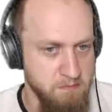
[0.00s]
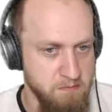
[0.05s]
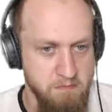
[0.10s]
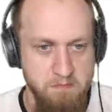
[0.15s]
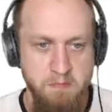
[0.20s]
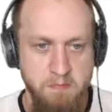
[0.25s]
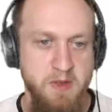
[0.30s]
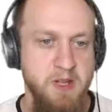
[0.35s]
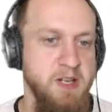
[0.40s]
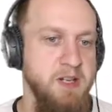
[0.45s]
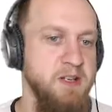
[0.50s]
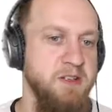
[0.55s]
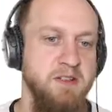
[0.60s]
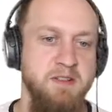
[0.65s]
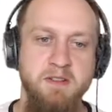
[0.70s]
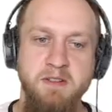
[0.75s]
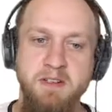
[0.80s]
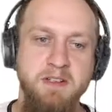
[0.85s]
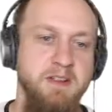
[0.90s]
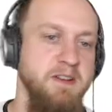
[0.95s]
build
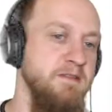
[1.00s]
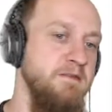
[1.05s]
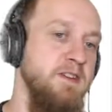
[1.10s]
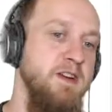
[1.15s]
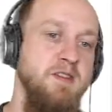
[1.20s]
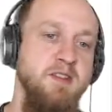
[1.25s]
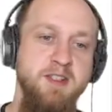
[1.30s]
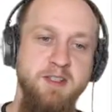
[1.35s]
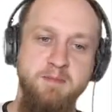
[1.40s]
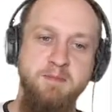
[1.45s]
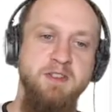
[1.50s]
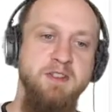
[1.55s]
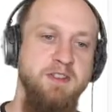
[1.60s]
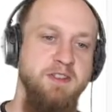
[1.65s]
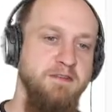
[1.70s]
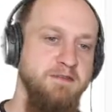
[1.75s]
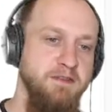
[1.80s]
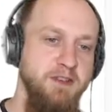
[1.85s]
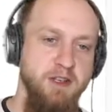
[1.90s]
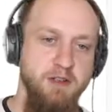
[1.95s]
a very
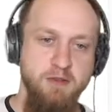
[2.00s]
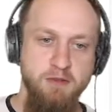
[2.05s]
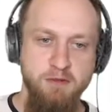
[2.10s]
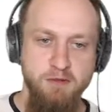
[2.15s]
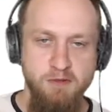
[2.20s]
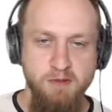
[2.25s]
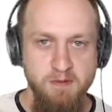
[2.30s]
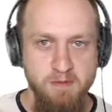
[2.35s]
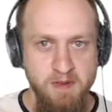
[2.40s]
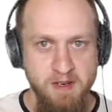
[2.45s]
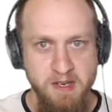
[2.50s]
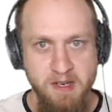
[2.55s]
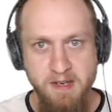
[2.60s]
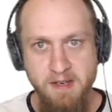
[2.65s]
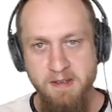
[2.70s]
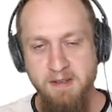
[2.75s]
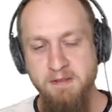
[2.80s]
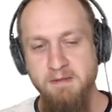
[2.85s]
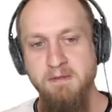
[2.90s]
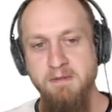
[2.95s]
specific toolbar
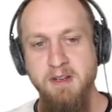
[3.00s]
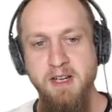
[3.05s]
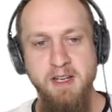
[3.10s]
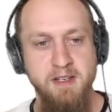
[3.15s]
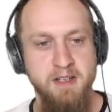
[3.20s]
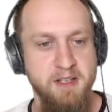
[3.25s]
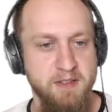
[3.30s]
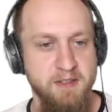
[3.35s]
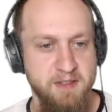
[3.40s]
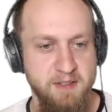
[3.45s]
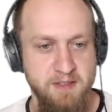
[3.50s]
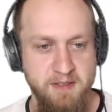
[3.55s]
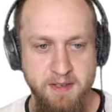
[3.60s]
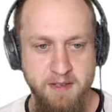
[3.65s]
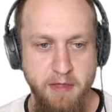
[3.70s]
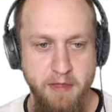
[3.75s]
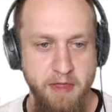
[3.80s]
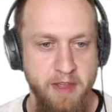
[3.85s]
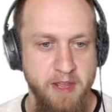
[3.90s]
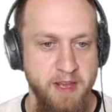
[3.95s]
and that's the
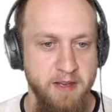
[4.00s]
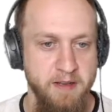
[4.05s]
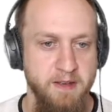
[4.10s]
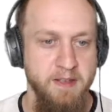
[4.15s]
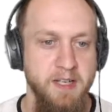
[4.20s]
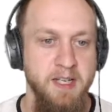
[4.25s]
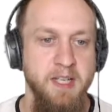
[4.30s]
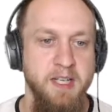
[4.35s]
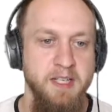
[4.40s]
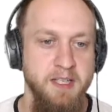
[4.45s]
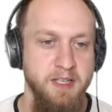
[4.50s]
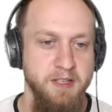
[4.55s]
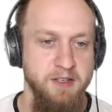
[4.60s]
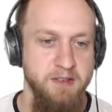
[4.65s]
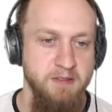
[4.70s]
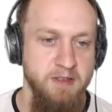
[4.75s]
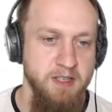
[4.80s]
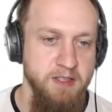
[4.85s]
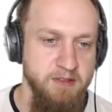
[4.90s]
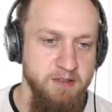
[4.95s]
thing that you're
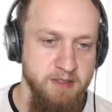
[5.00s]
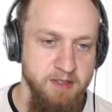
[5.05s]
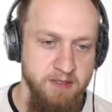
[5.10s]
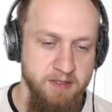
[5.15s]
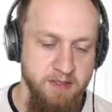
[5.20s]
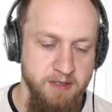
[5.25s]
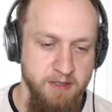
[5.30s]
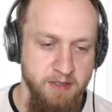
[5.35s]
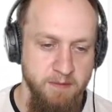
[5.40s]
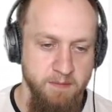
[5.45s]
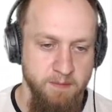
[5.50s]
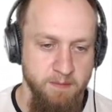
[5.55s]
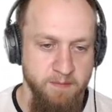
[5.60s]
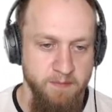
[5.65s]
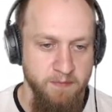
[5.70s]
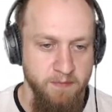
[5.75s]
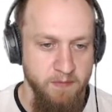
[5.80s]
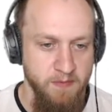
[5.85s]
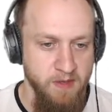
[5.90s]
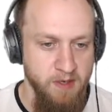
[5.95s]
interested in,
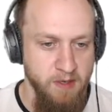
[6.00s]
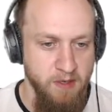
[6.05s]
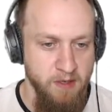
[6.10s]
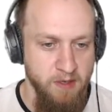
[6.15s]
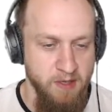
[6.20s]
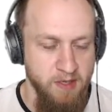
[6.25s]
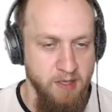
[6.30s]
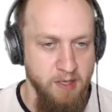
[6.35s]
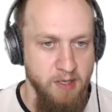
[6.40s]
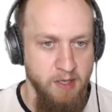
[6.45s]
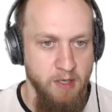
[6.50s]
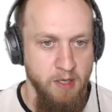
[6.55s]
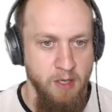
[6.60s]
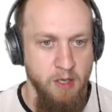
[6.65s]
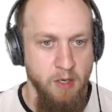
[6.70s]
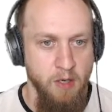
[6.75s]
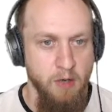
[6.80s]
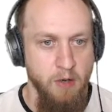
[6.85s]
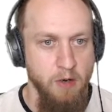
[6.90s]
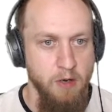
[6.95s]

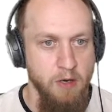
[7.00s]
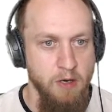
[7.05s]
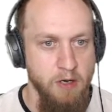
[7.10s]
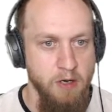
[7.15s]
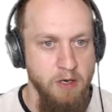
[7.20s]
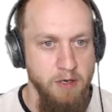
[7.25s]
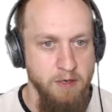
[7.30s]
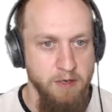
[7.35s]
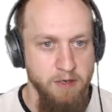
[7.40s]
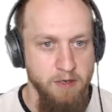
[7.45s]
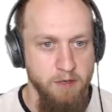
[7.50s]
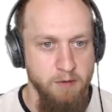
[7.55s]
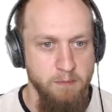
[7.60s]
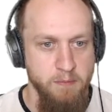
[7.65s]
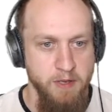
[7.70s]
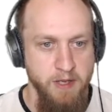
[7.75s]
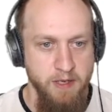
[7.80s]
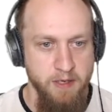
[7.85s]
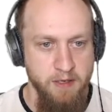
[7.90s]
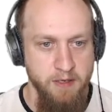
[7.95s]
or you
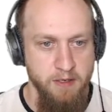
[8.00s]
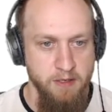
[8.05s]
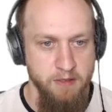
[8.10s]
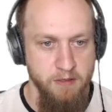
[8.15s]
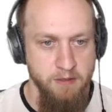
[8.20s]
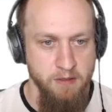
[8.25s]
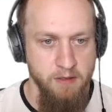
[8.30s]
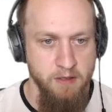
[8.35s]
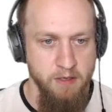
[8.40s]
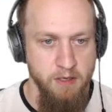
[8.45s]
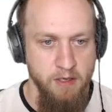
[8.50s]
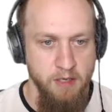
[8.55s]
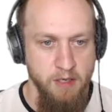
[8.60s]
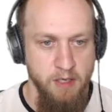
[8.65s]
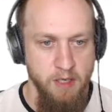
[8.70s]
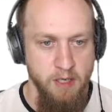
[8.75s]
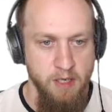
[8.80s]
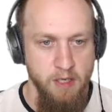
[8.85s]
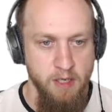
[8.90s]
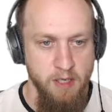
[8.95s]
pick
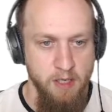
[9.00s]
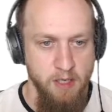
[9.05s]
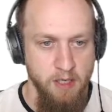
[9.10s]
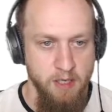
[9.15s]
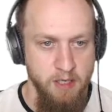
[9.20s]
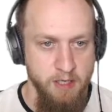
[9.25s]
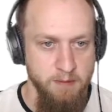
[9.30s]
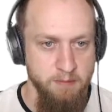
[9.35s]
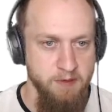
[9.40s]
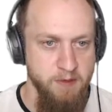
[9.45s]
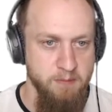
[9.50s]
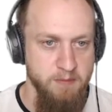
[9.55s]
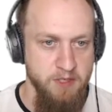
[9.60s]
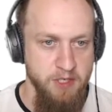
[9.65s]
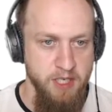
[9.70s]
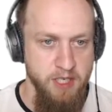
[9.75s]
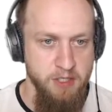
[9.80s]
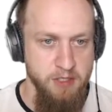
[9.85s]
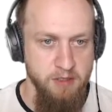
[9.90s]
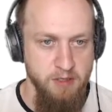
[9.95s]
an
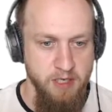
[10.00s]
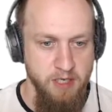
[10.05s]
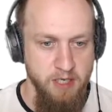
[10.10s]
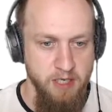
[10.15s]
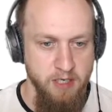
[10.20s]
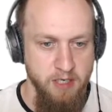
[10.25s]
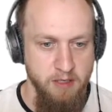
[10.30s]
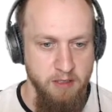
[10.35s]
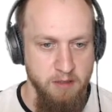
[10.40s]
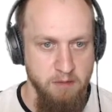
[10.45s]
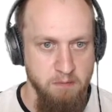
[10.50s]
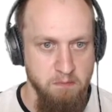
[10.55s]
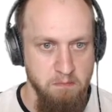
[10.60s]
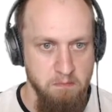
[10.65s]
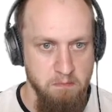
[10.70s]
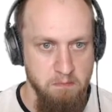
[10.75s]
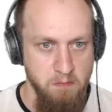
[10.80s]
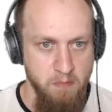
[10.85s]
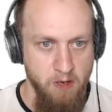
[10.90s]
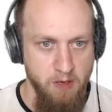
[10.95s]
implementation like
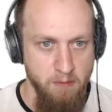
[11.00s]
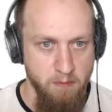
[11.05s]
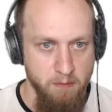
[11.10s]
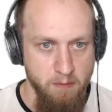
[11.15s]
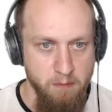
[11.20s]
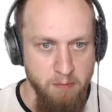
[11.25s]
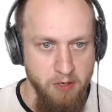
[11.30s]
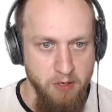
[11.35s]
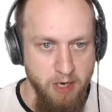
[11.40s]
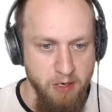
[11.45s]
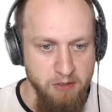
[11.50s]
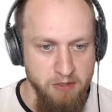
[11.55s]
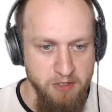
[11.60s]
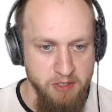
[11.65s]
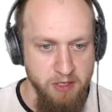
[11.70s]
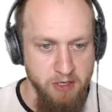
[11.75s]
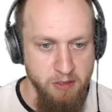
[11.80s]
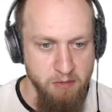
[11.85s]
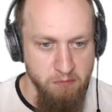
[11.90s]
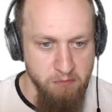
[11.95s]

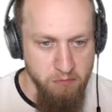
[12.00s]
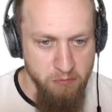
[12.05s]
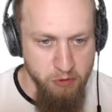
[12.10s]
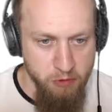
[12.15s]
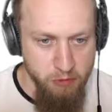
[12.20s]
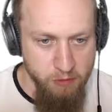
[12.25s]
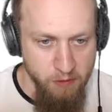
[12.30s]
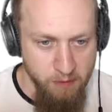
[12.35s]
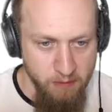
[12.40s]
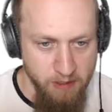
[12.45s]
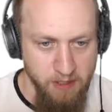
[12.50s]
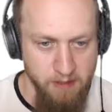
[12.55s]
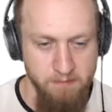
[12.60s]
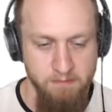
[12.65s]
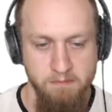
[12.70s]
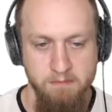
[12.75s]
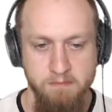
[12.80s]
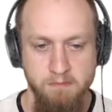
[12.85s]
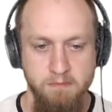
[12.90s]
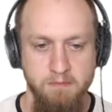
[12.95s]
browser toolbar,
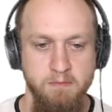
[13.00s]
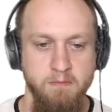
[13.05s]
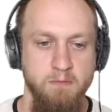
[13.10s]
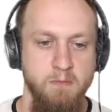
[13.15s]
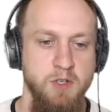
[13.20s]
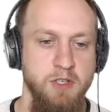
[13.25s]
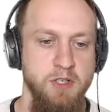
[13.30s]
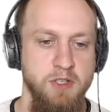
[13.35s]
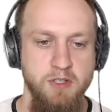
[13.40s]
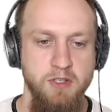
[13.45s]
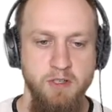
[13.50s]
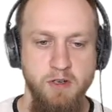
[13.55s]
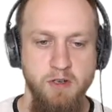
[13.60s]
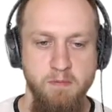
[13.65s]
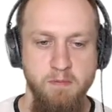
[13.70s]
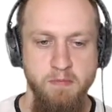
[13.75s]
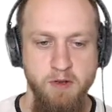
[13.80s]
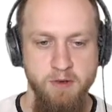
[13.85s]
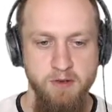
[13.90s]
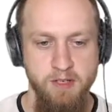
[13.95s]
which is a
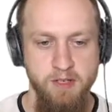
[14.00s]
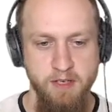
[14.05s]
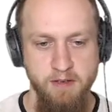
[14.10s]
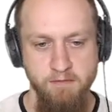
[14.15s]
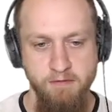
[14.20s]
component that we